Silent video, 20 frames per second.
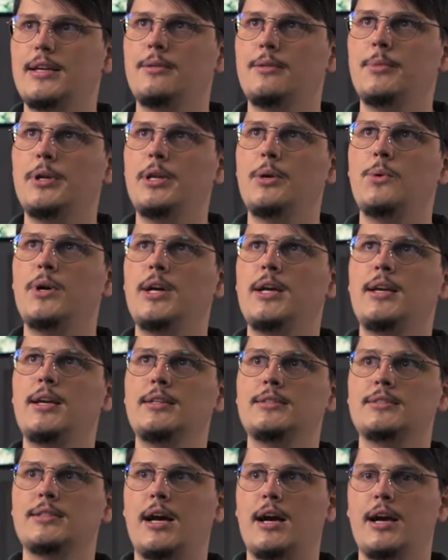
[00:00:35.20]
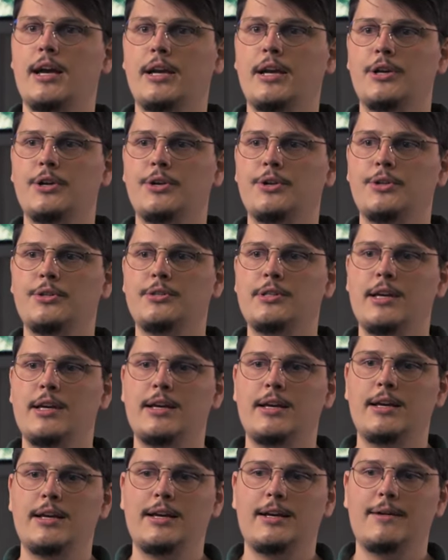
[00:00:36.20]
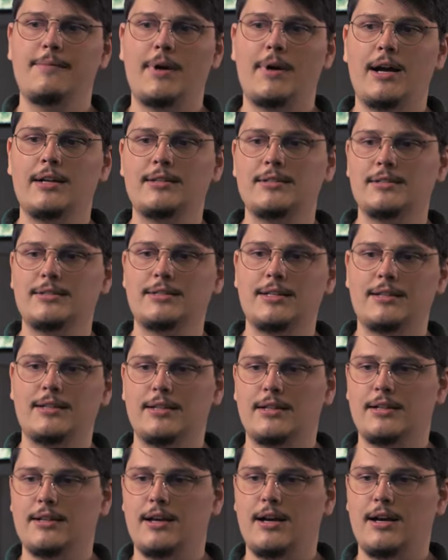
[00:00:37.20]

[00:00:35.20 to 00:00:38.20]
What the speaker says: In many ways, I could understand that